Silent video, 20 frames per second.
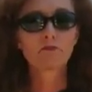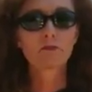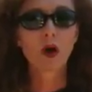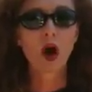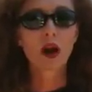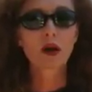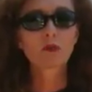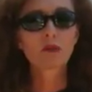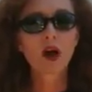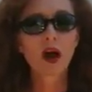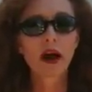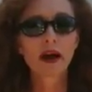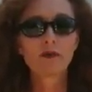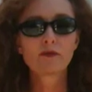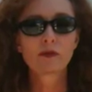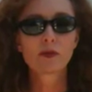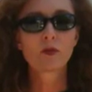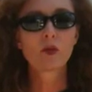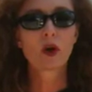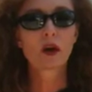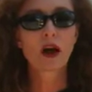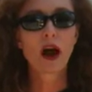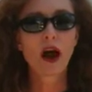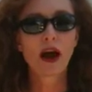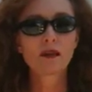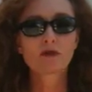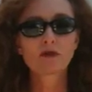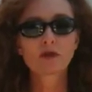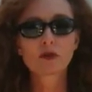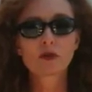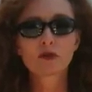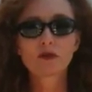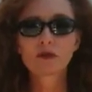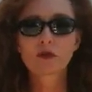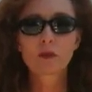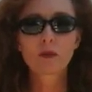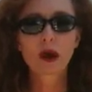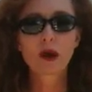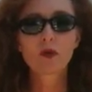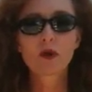Bottom line, from what I've learned
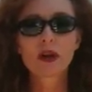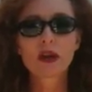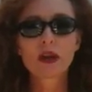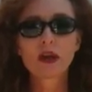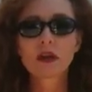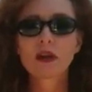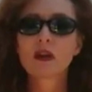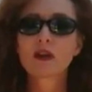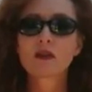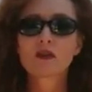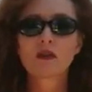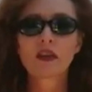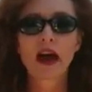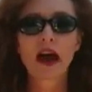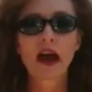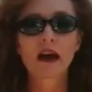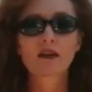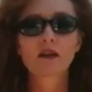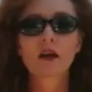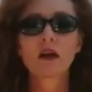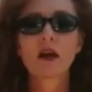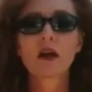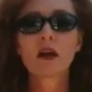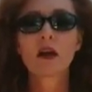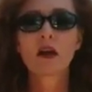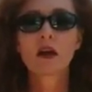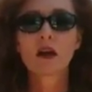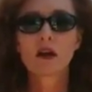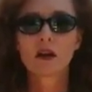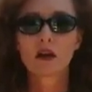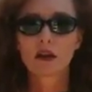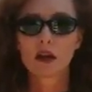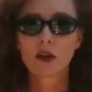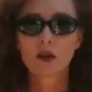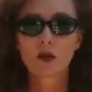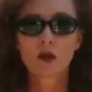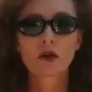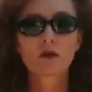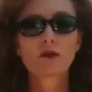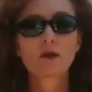from my reading, is that
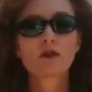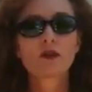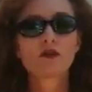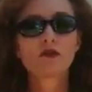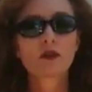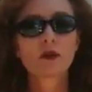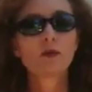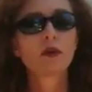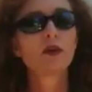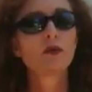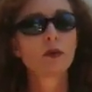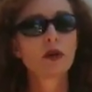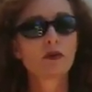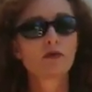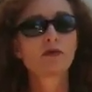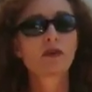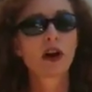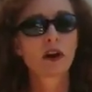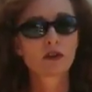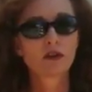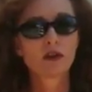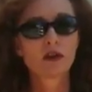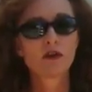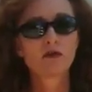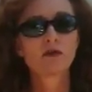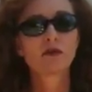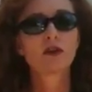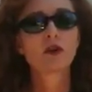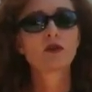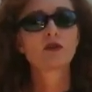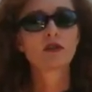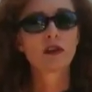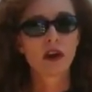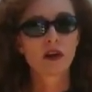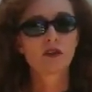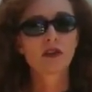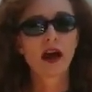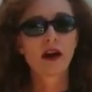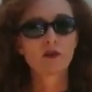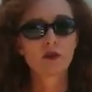in order for the treatment to be effective, there
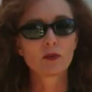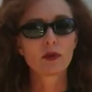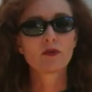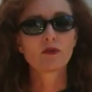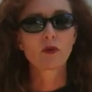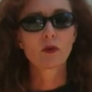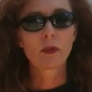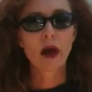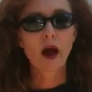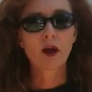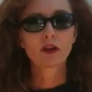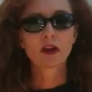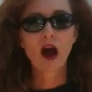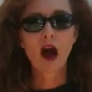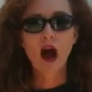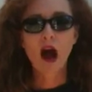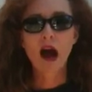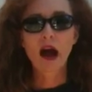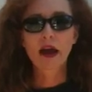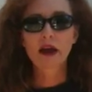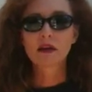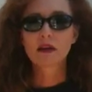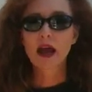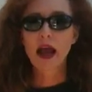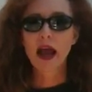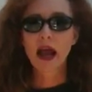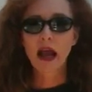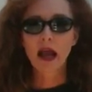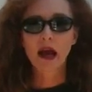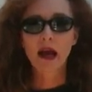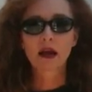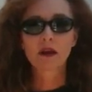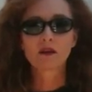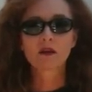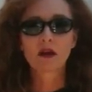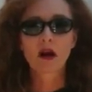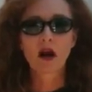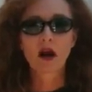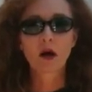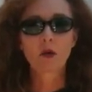does have to be formaldehyde, and
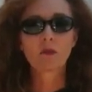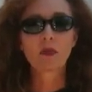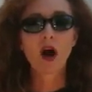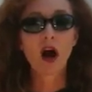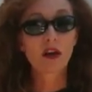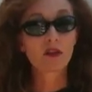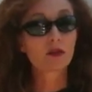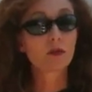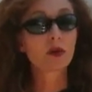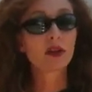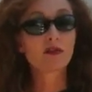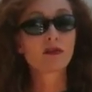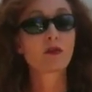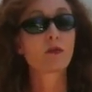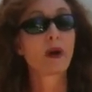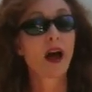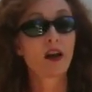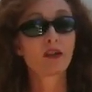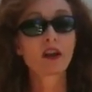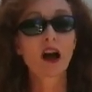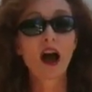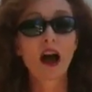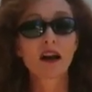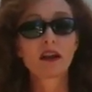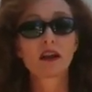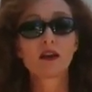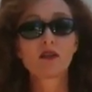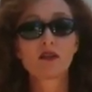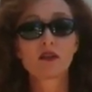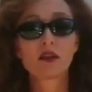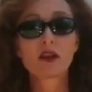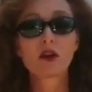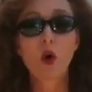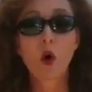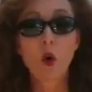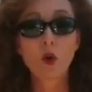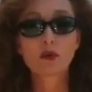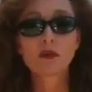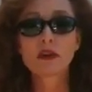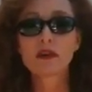possibly formaldehyde is the
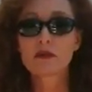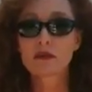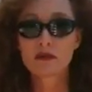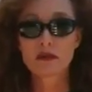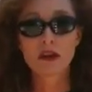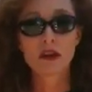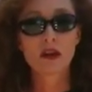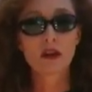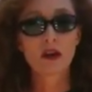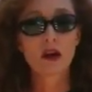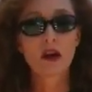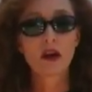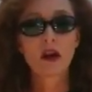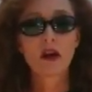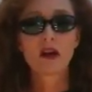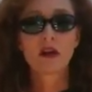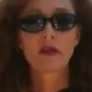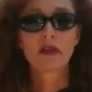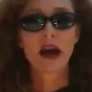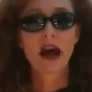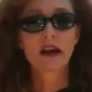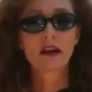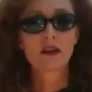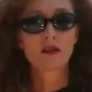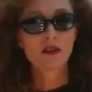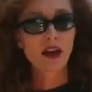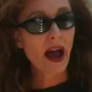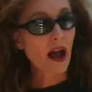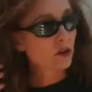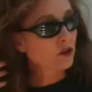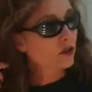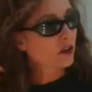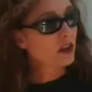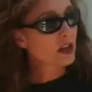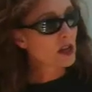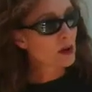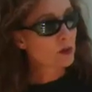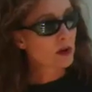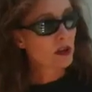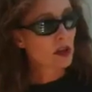only thing that is actually
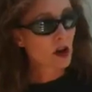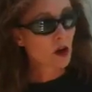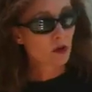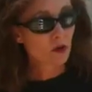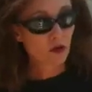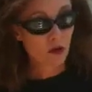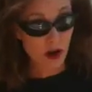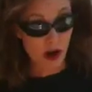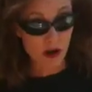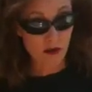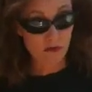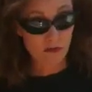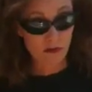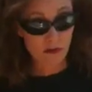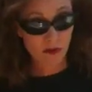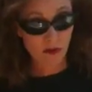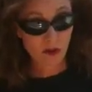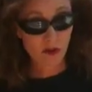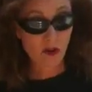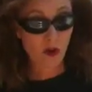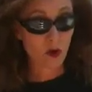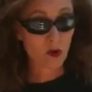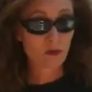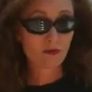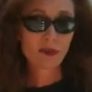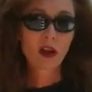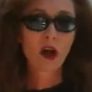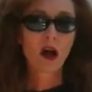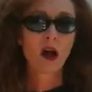keeping the hair straight. So